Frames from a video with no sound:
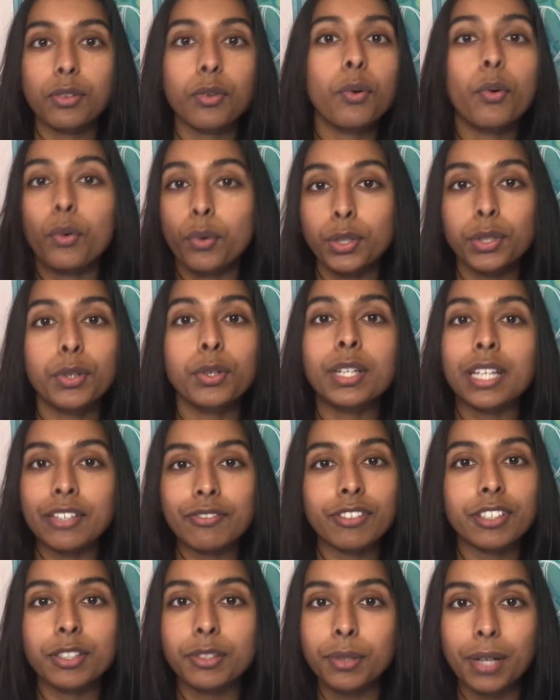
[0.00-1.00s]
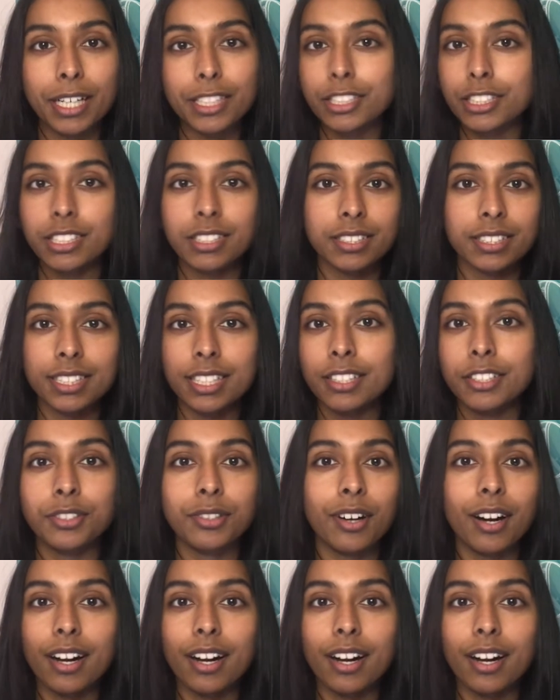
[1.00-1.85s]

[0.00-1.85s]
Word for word: or you're given questions and you're